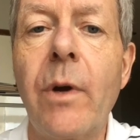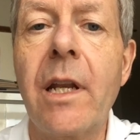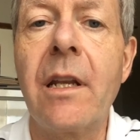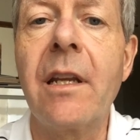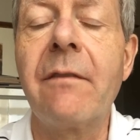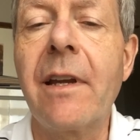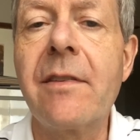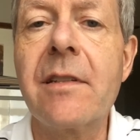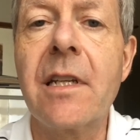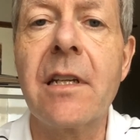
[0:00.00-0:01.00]
when
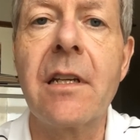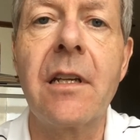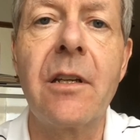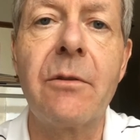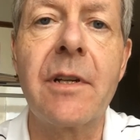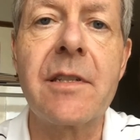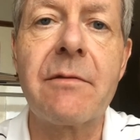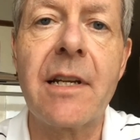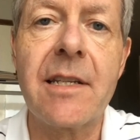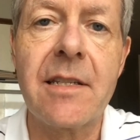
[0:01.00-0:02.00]
investing in US
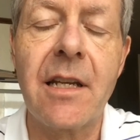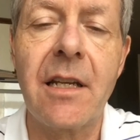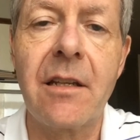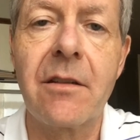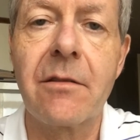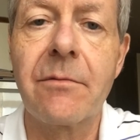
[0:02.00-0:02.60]
real estate.